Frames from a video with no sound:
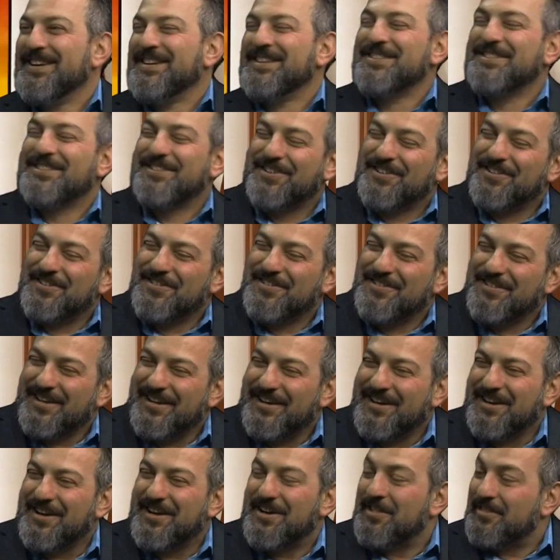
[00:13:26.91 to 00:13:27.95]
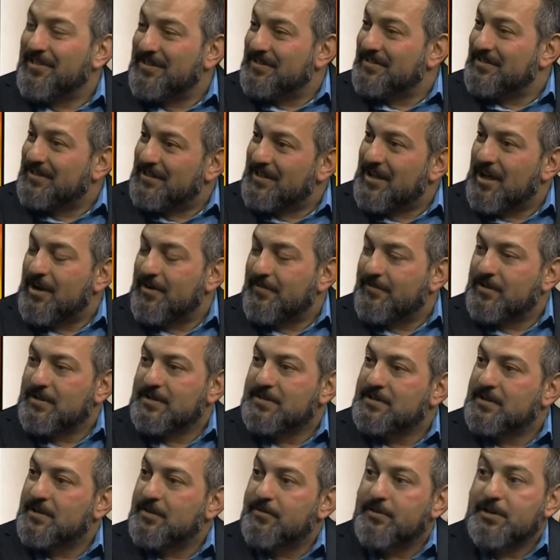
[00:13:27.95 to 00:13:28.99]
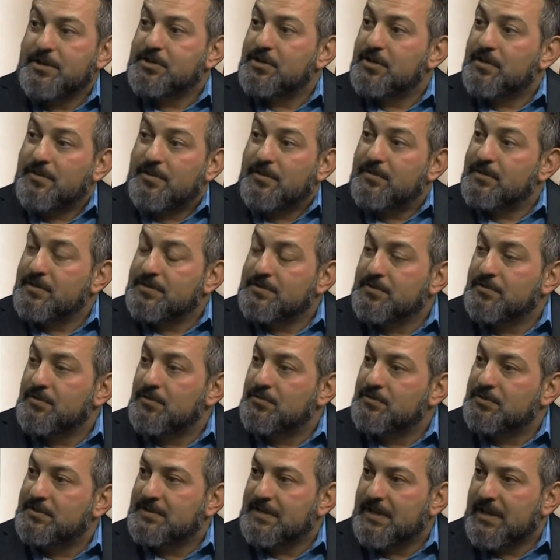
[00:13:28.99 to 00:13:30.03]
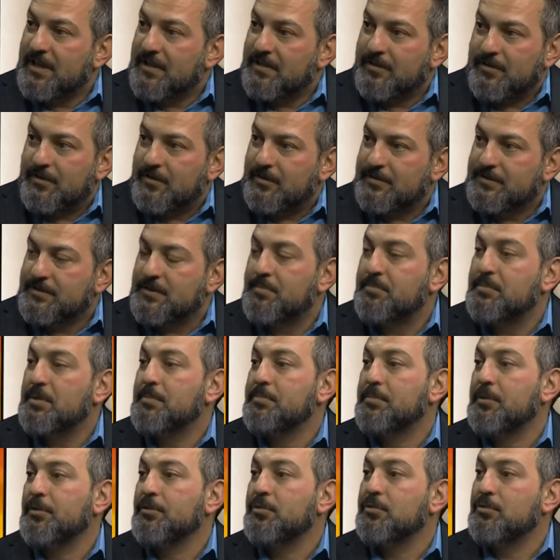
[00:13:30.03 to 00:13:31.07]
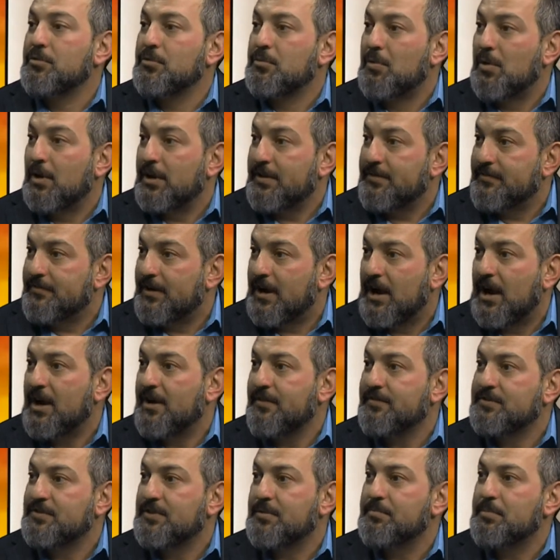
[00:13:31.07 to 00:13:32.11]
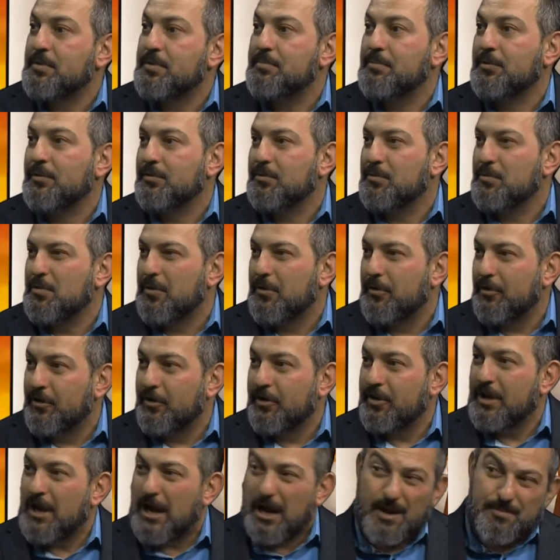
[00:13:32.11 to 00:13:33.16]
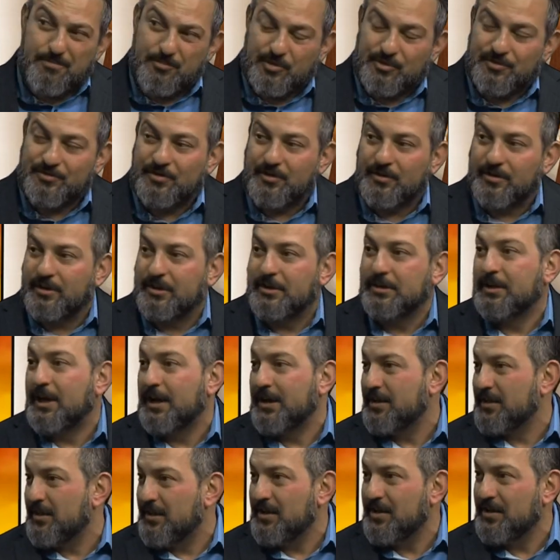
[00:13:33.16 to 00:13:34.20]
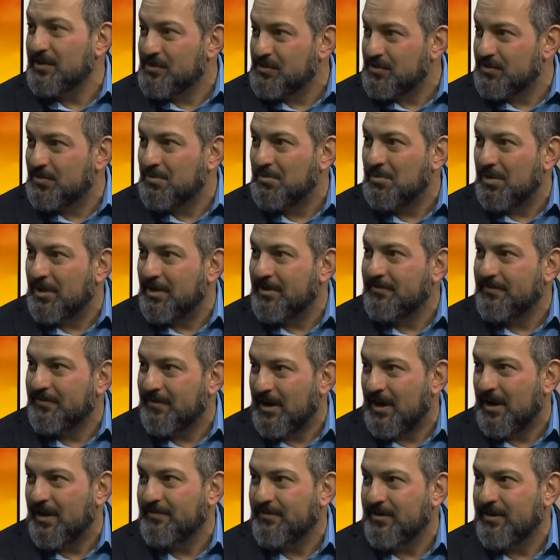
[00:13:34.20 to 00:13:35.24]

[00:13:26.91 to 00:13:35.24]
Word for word: So uh, there's a lot of consideration. There is no standard. Some people do 25, some people do 30. I personally like the age 25.